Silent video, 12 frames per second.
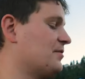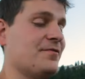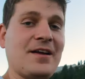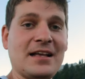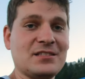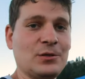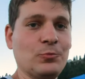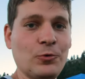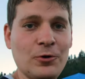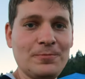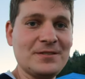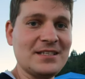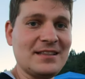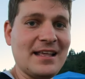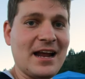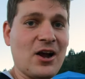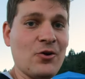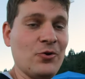You've got some whoops in
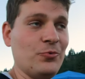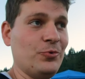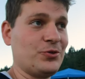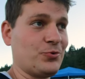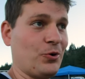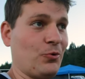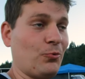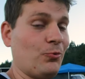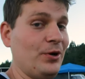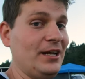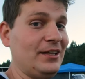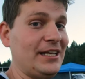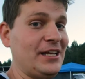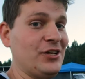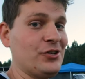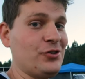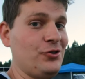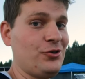there, which were really
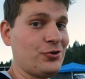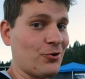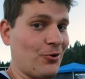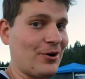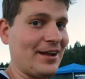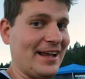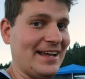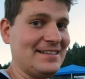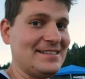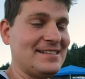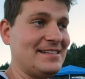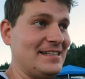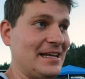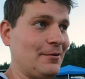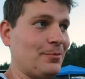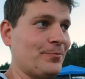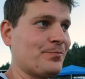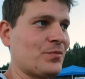short and steep.
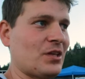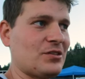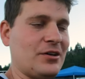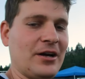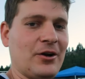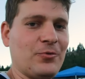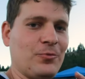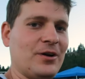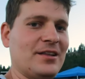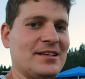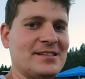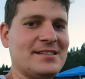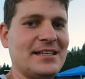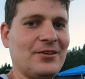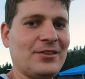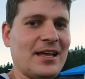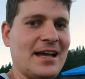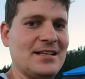So I heard one of the
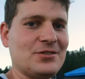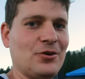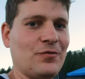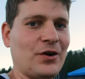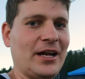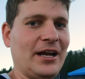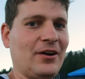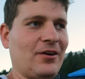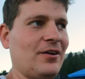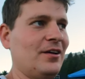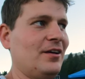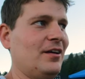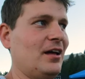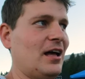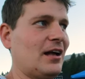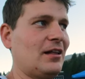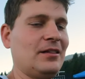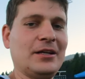Stealth guys over here
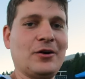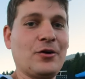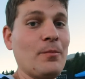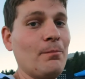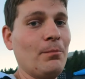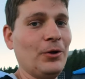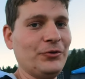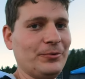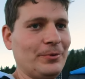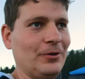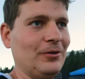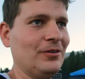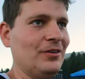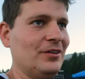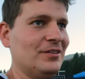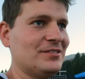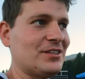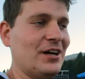cleared multiple
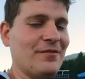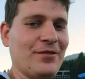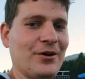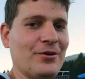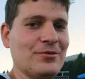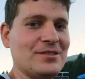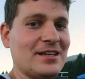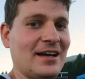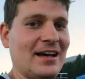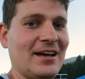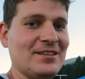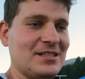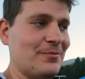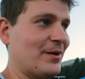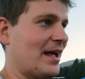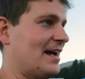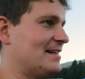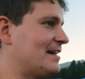of those,
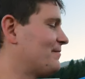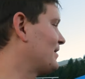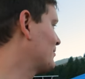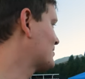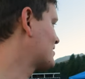something I definitely